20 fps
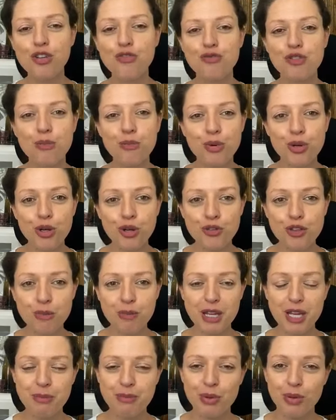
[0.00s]
Remove the
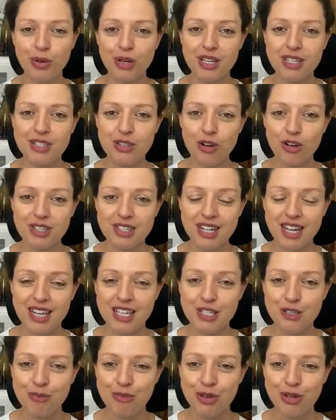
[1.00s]
big boys,
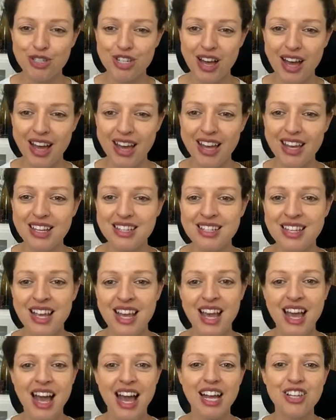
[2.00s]
oxalates, from your diet
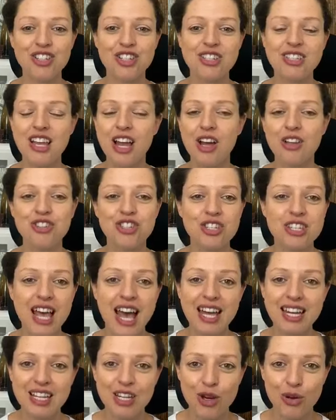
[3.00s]
and just
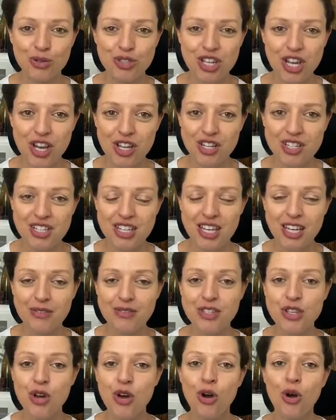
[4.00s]
add in
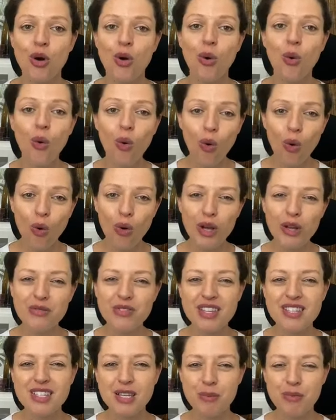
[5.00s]
alternatives. Or
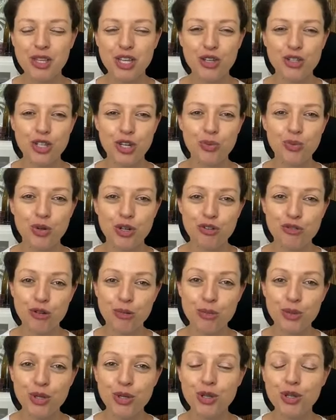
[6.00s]
if there's something you don't want to
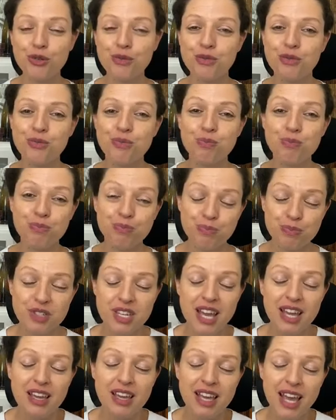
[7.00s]
remove,
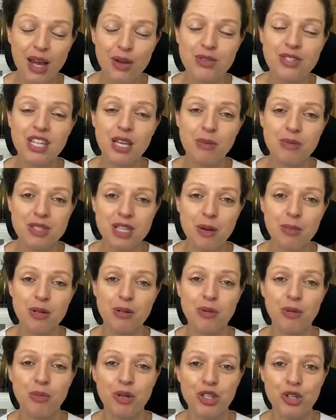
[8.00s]
take a calcium
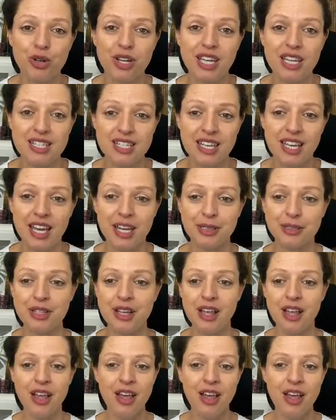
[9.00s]
supplement when you're eating it.